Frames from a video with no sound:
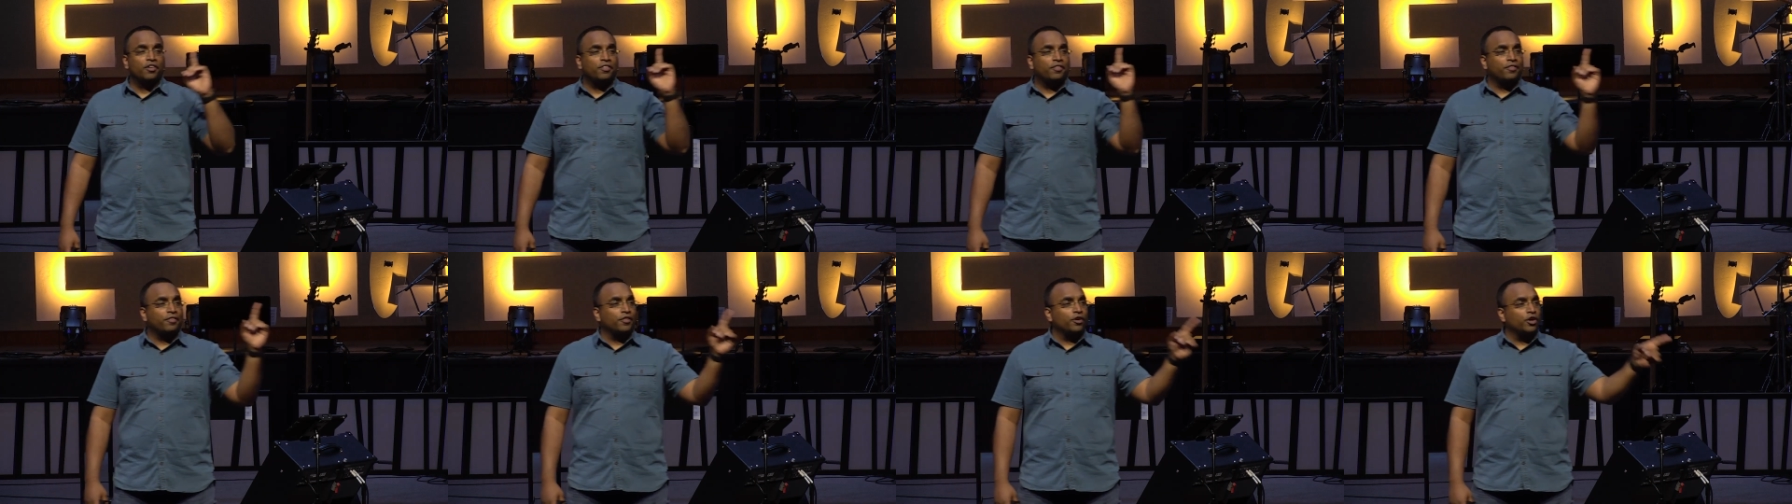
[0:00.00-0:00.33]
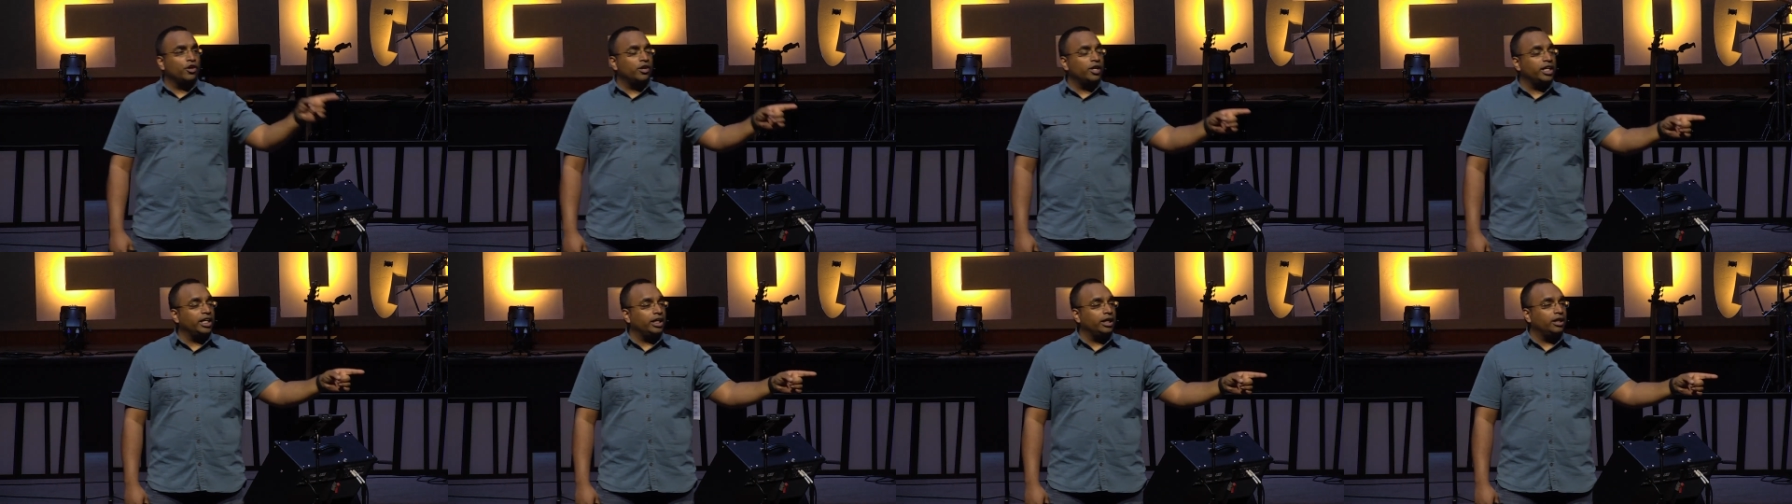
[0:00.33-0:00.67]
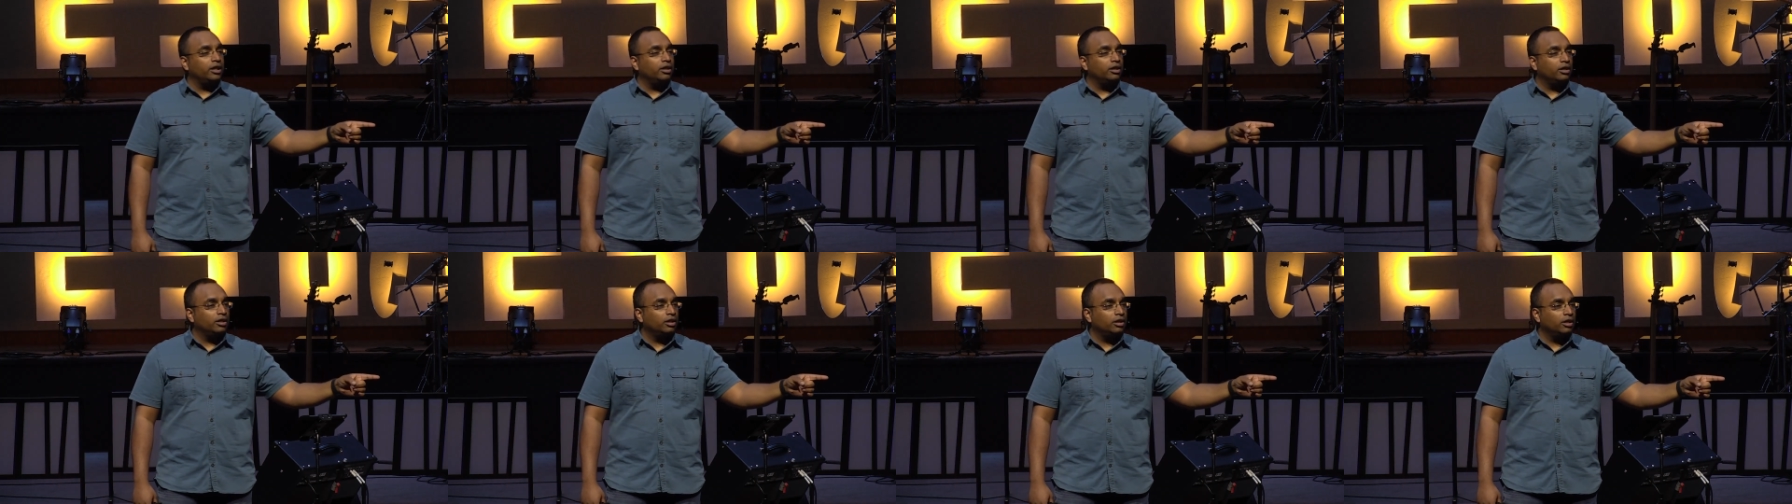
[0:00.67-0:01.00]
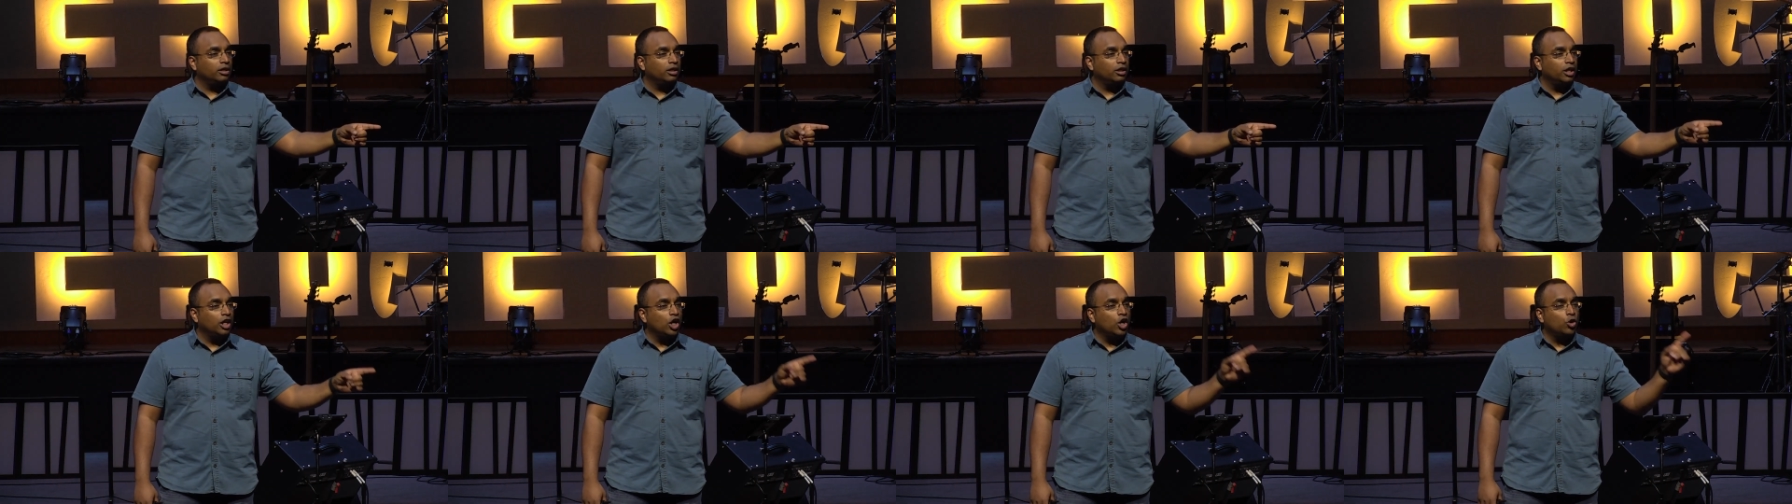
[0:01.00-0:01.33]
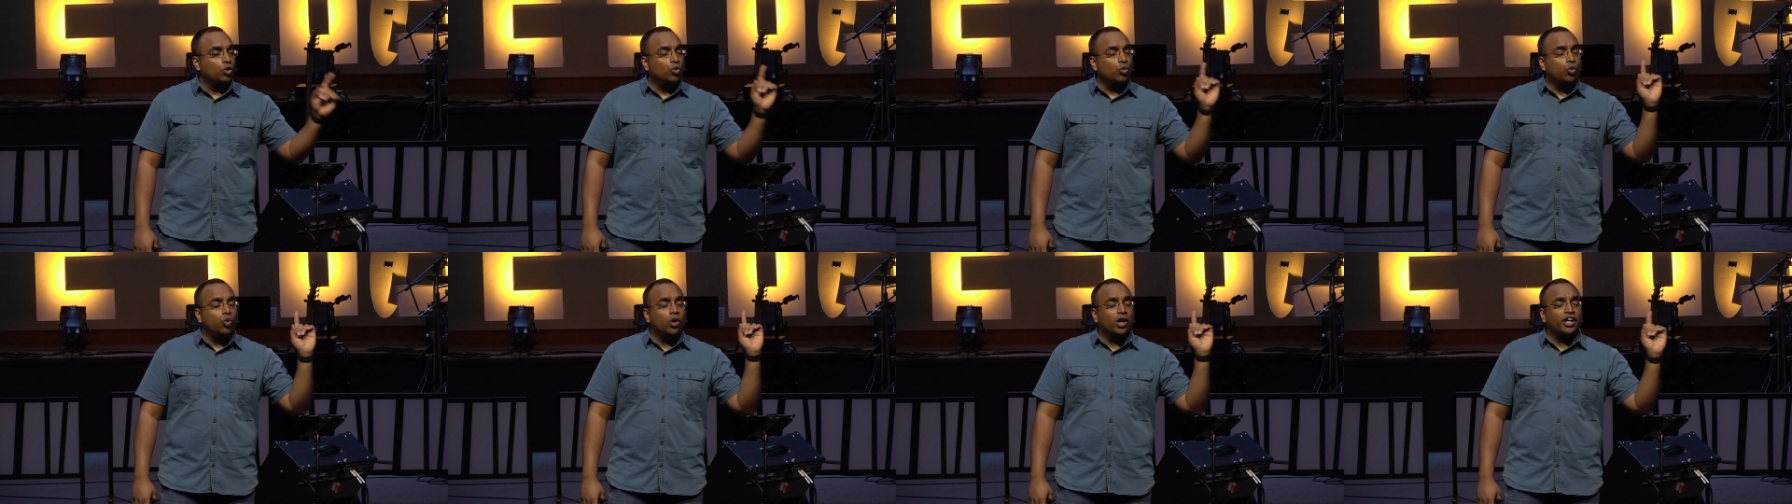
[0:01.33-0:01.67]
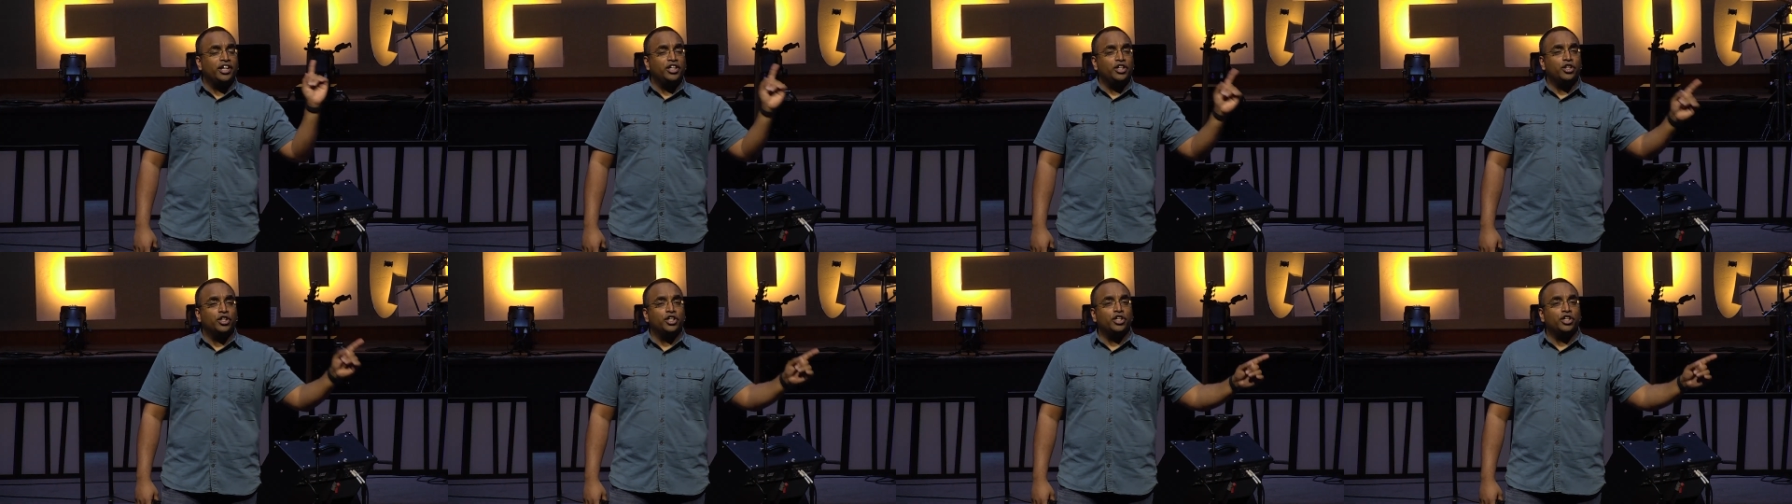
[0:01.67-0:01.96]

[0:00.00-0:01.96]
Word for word: 30, what are you